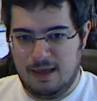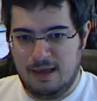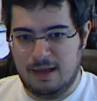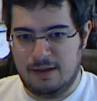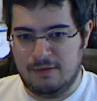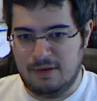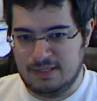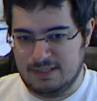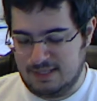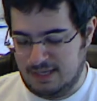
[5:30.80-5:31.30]

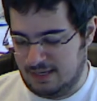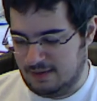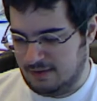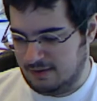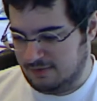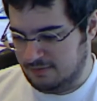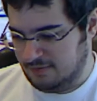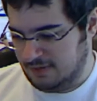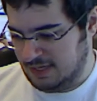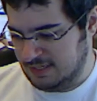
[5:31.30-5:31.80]
Anyways, like
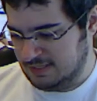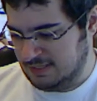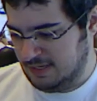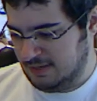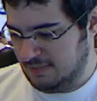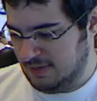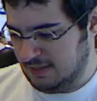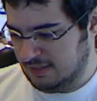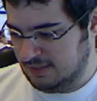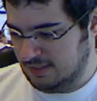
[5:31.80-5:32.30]
what I was
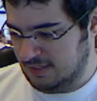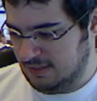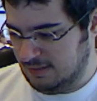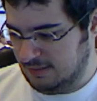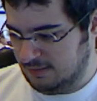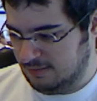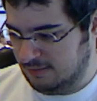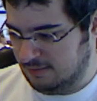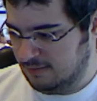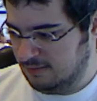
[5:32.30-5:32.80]
saying about
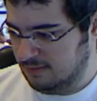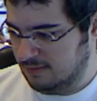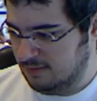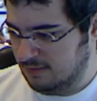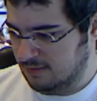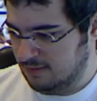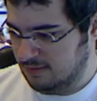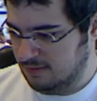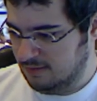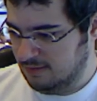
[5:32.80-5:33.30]

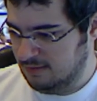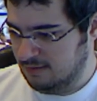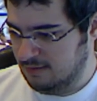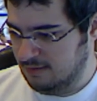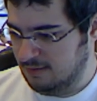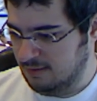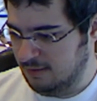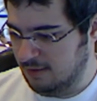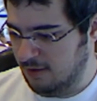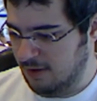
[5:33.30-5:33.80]

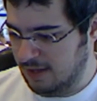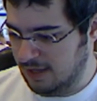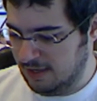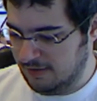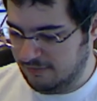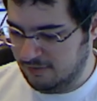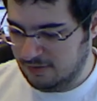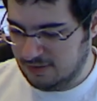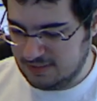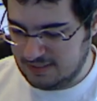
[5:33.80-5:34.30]

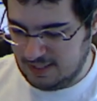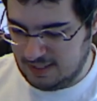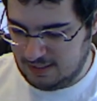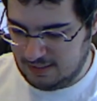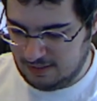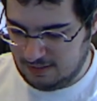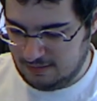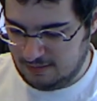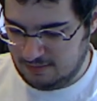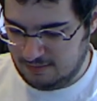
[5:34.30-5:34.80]
low-hanging fruit is that
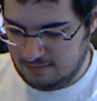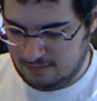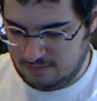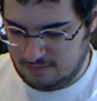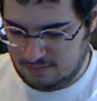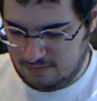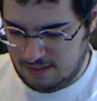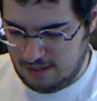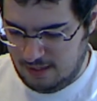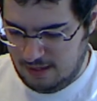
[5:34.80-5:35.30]
in
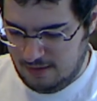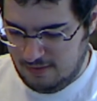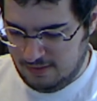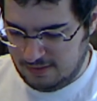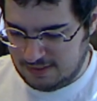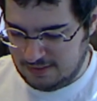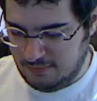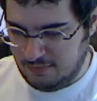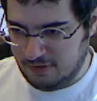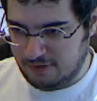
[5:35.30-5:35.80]

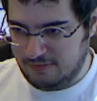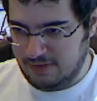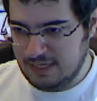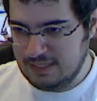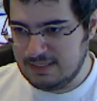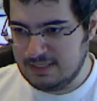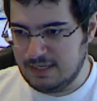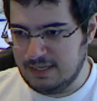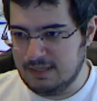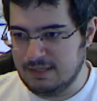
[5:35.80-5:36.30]
some more
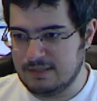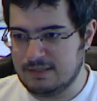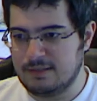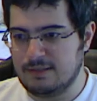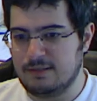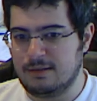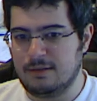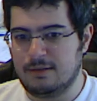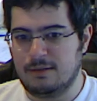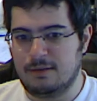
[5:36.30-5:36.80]
advanced
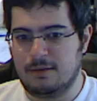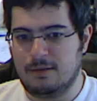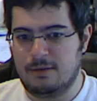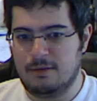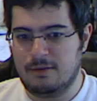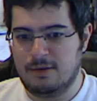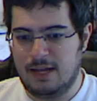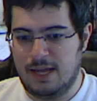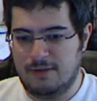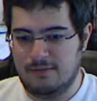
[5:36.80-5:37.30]
things,
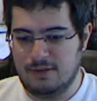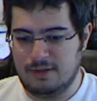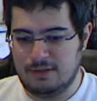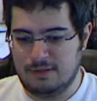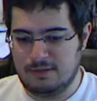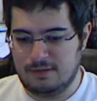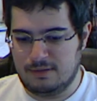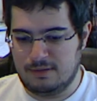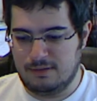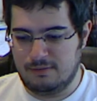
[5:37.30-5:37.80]
you could have a
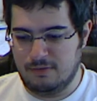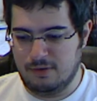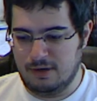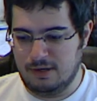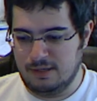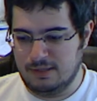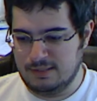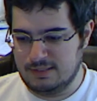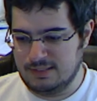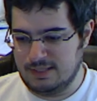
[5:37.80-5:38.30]

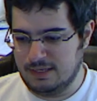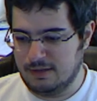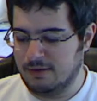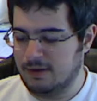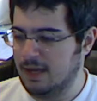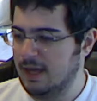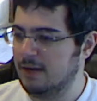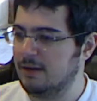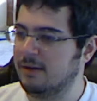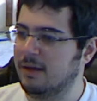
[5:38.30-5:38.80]
where it's like,
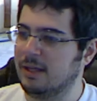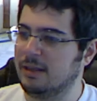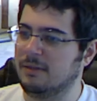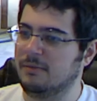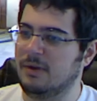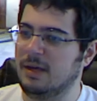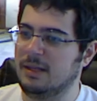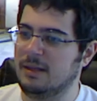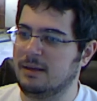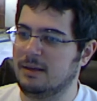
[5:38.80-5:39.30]
okay, I don't like
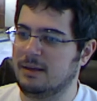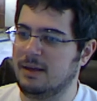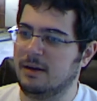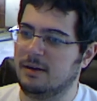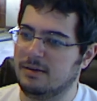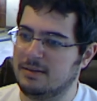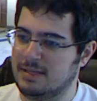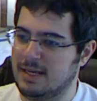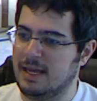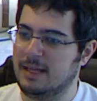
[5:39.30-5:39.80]
the way the
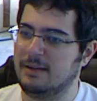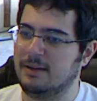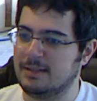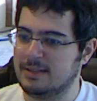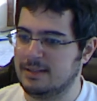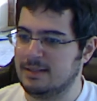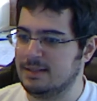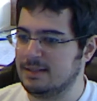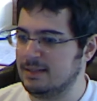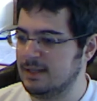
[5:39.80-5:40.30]
character's hand
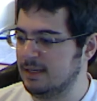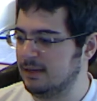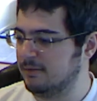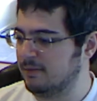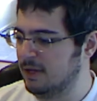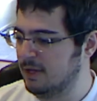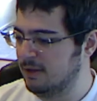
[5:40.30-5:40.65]
looks in the scene.